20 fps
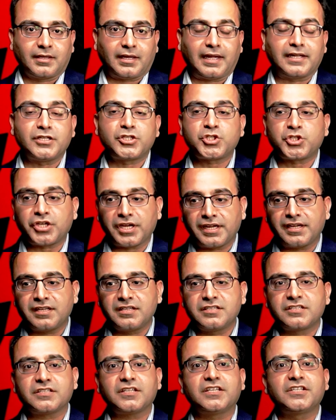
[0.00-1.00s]
And
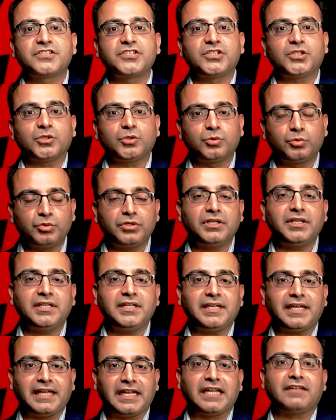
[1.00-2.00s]
change is the
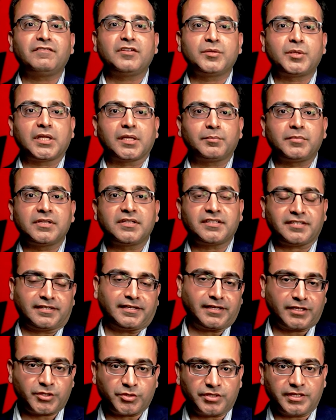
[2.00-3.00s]
only inevitable
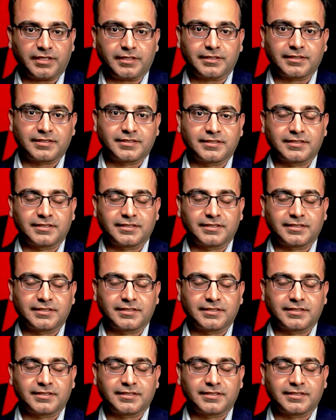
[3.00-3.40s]
thing today.